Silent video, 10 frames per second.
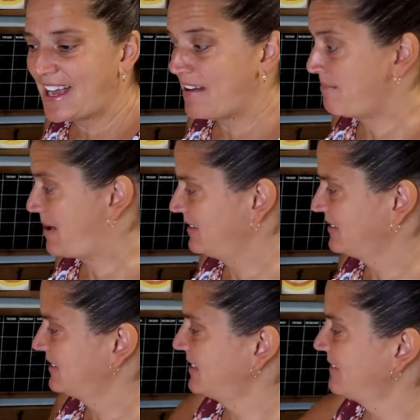I think I have
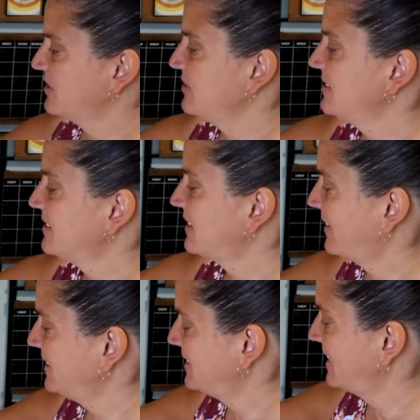piles of stuff. So
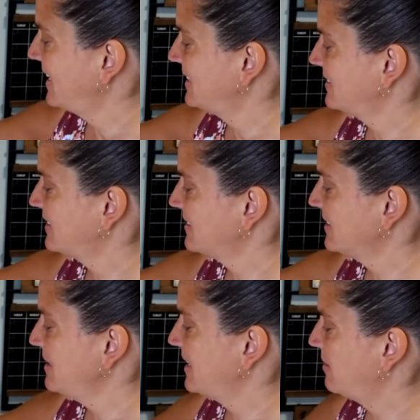this stuff I need to take
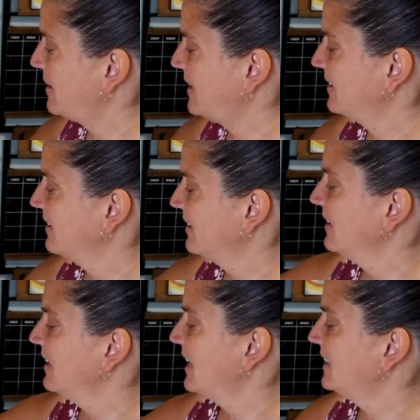downstairs. Let me get out
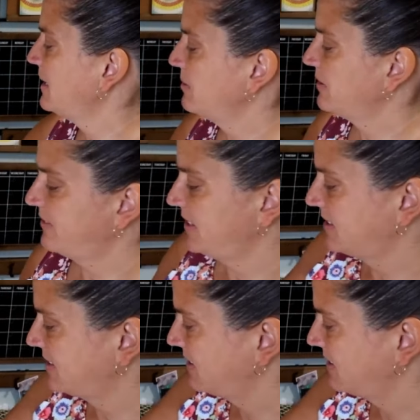my labeler for